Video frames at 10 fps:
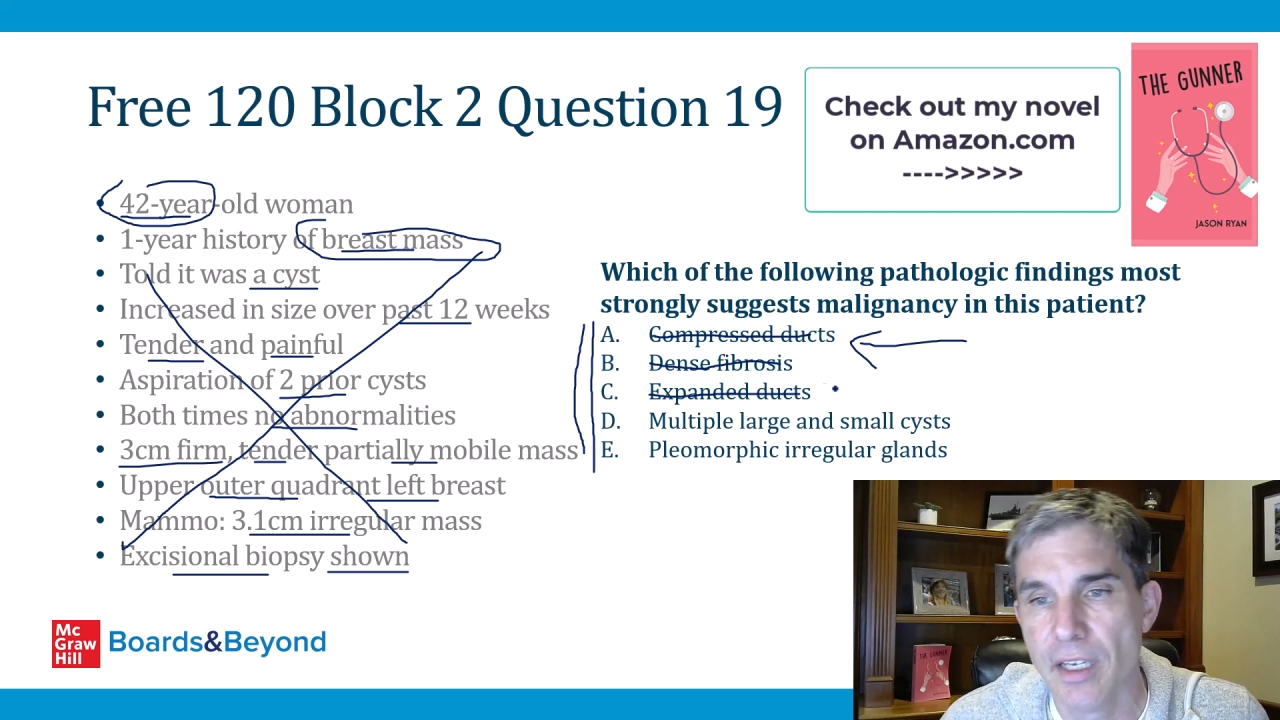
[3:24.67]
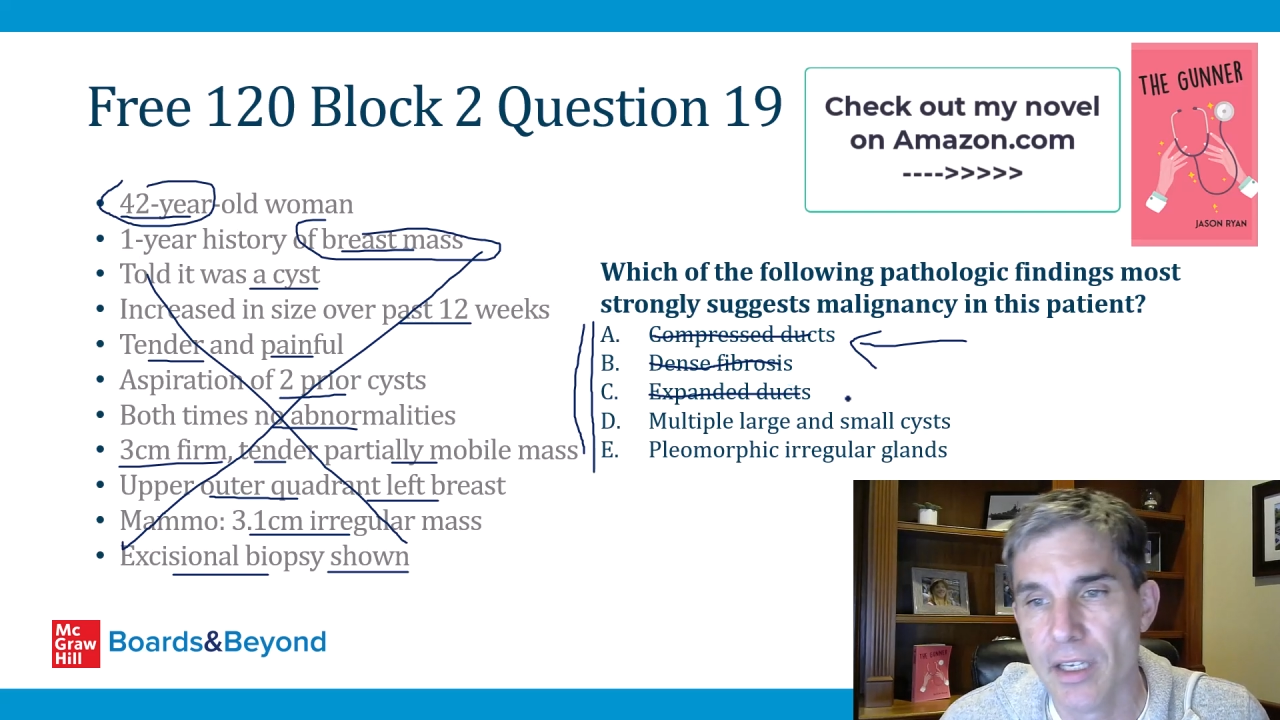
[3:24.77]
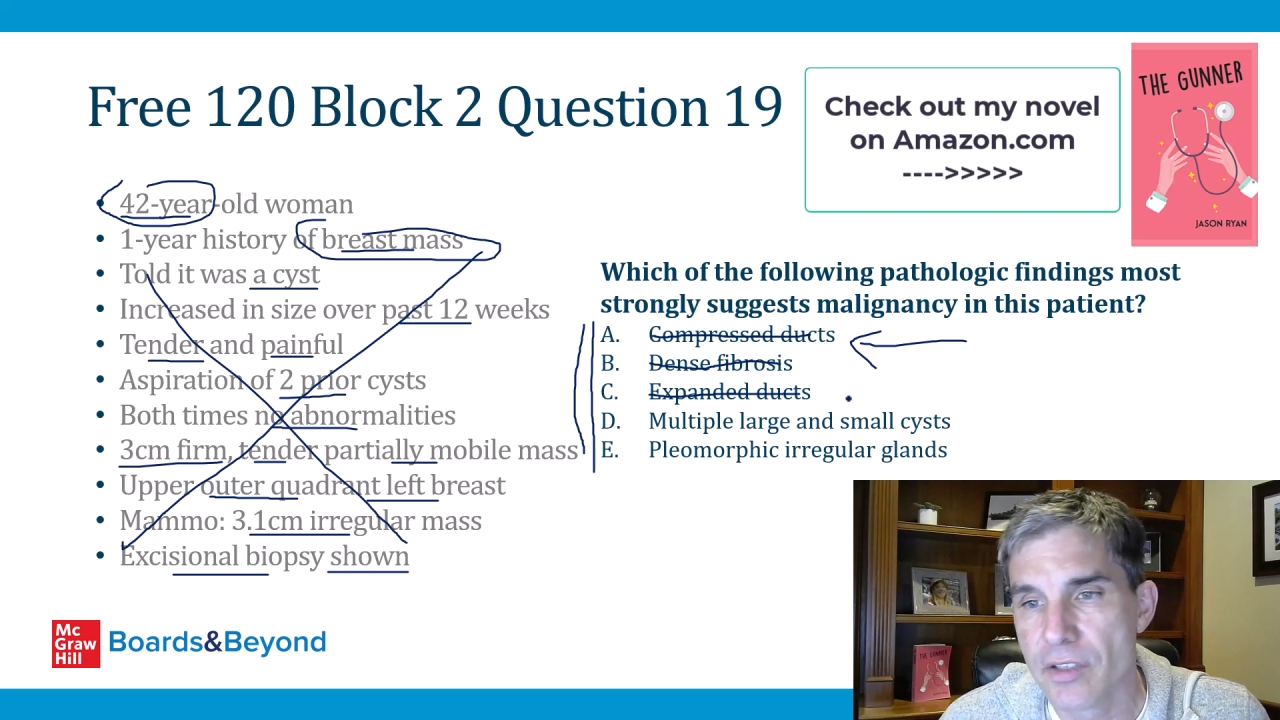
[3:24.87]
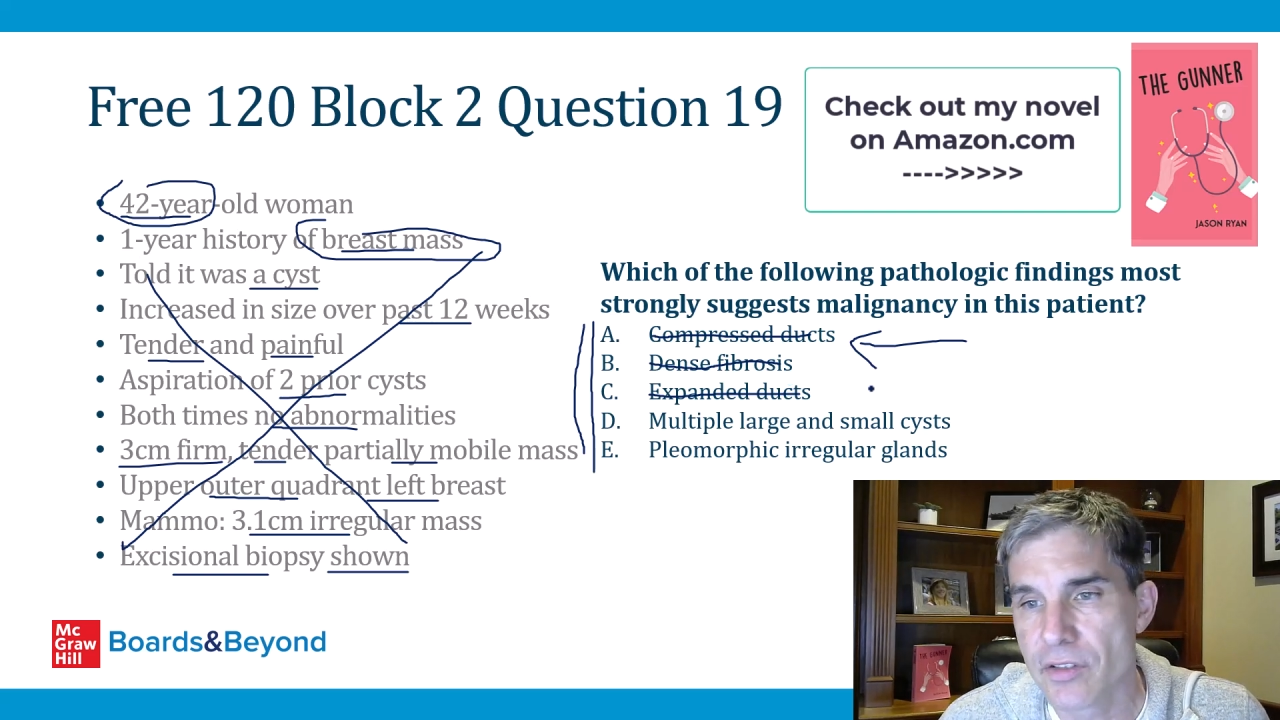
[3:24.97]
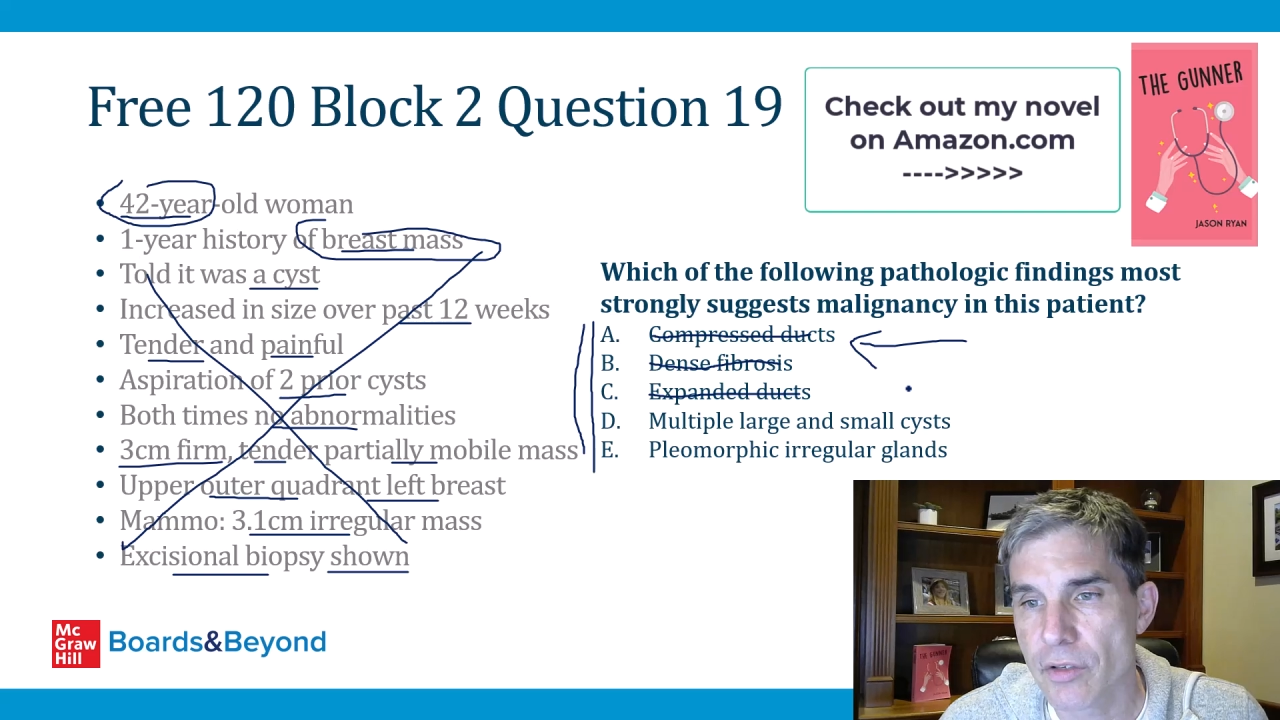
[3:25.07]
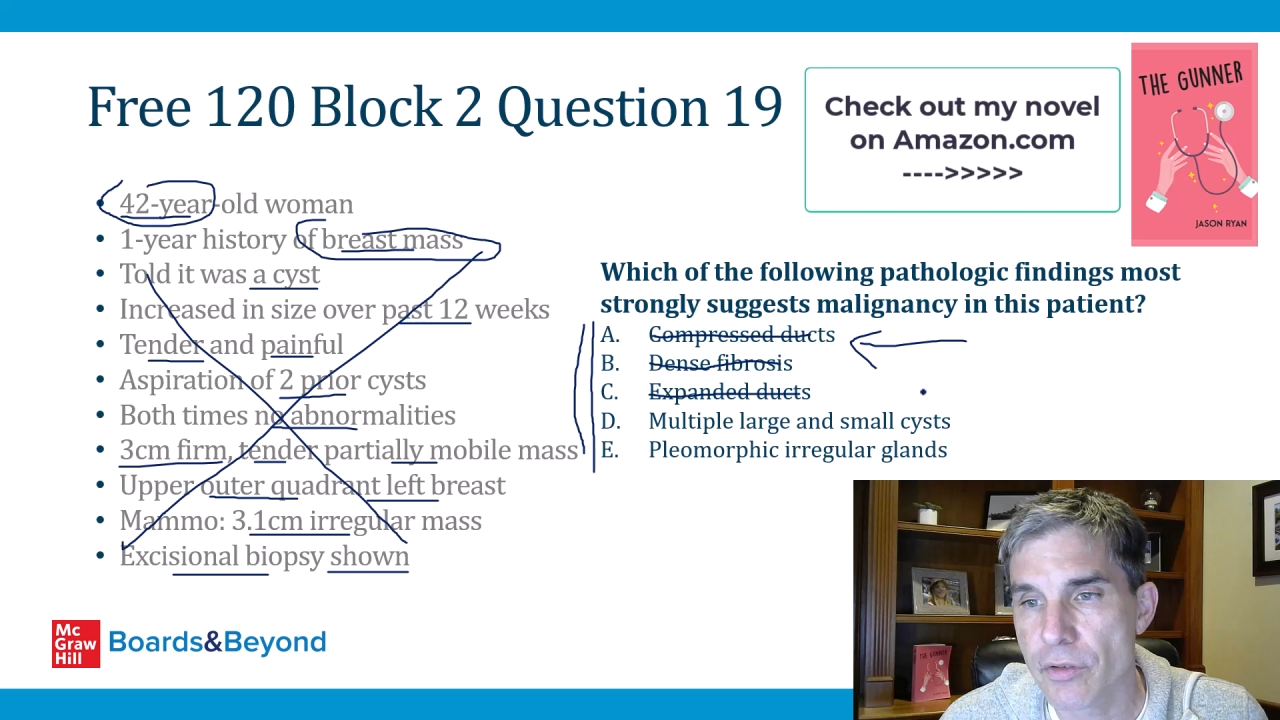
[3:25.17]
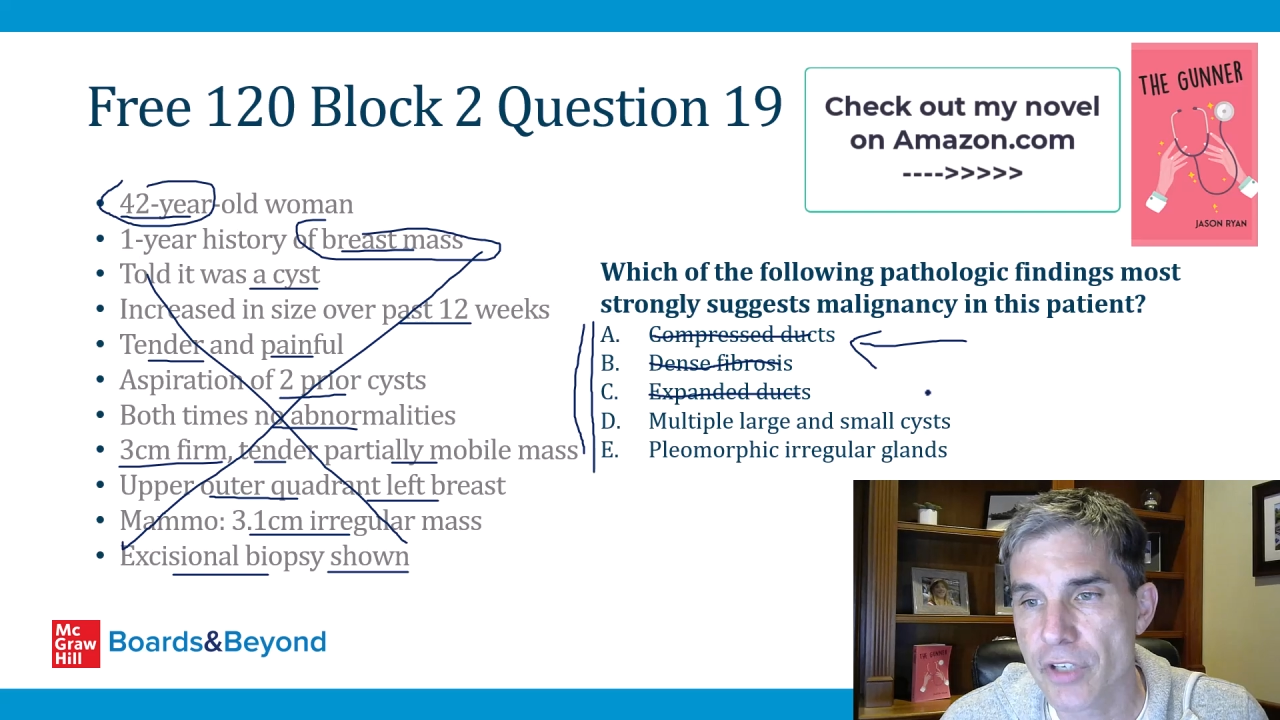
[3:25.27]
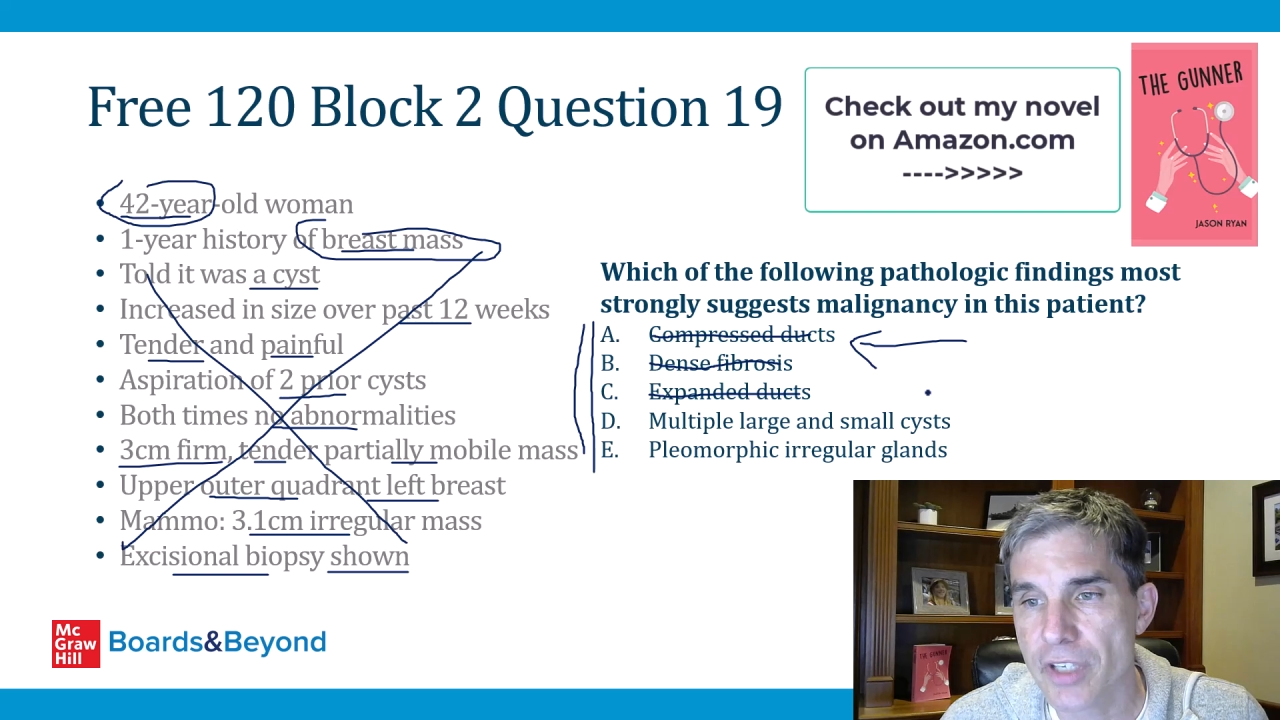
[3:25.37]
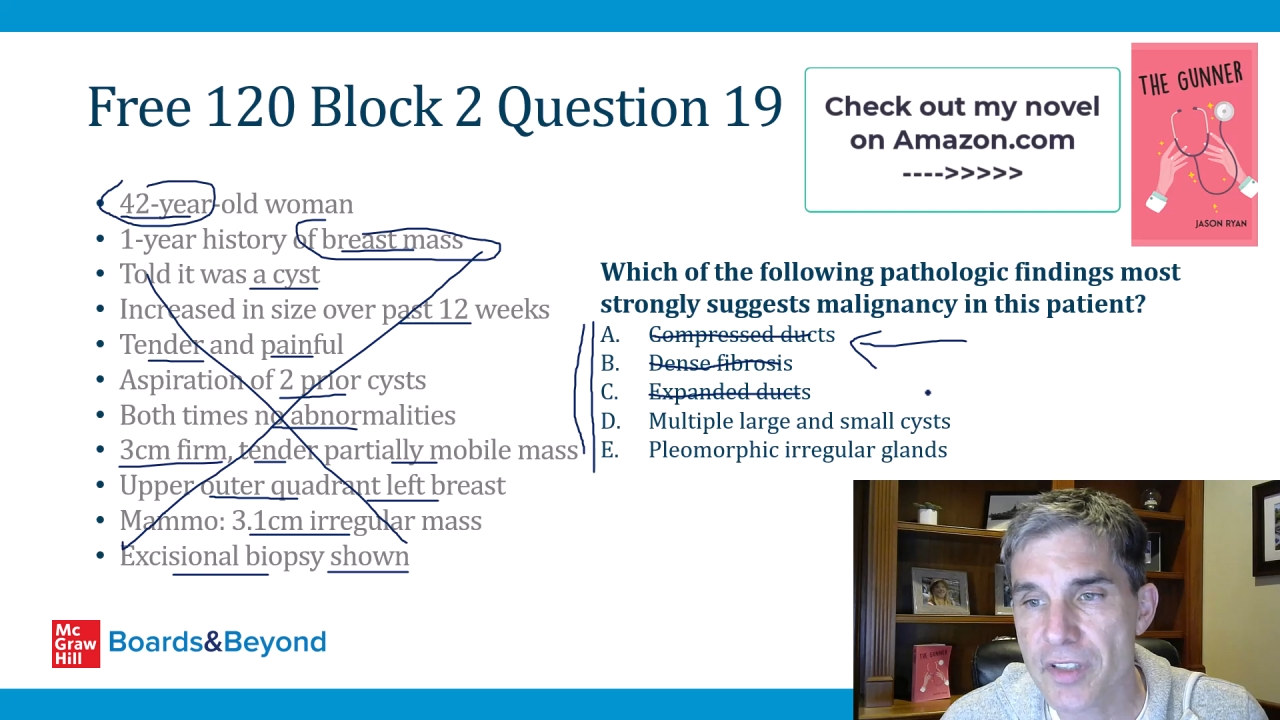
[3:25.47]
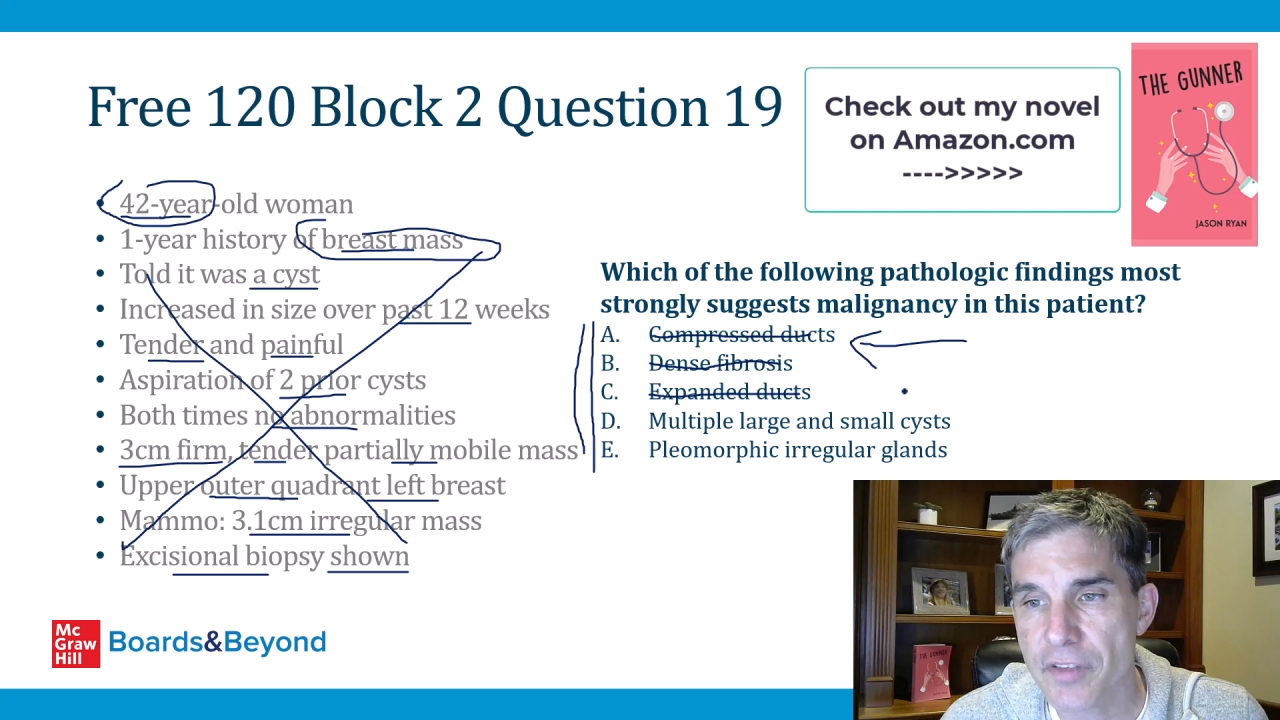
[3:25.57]
So
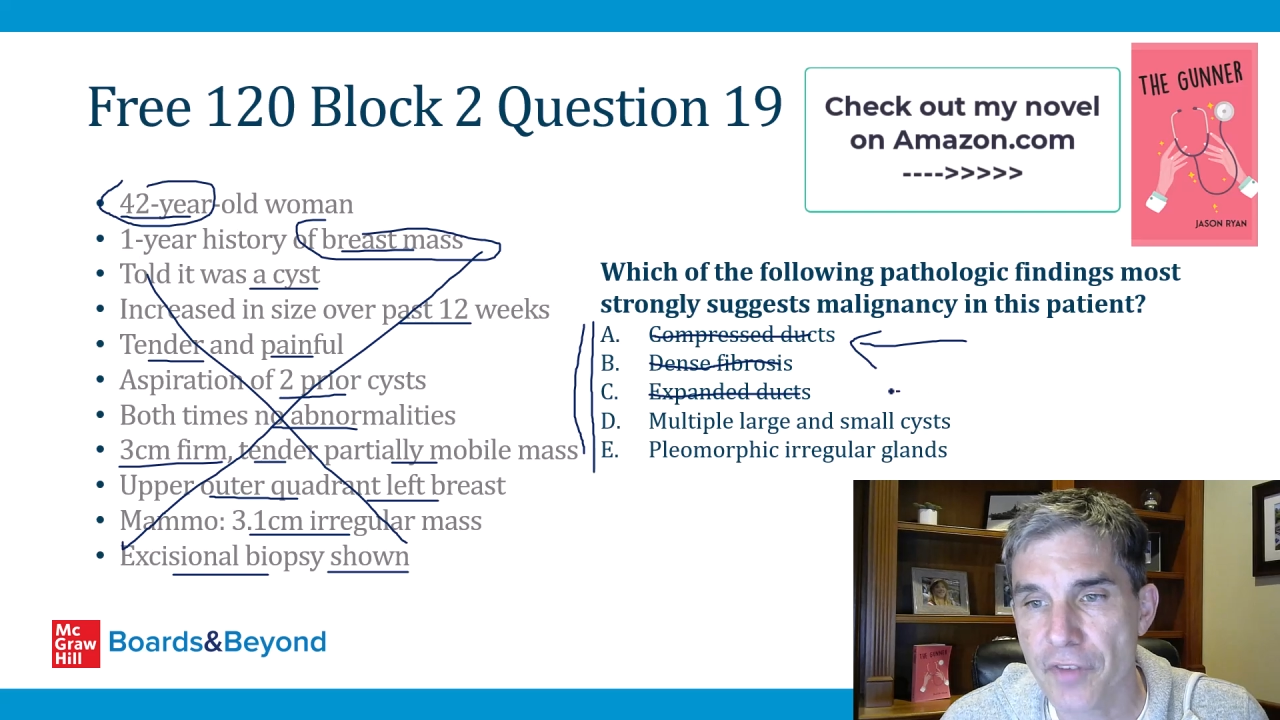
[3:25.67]
just the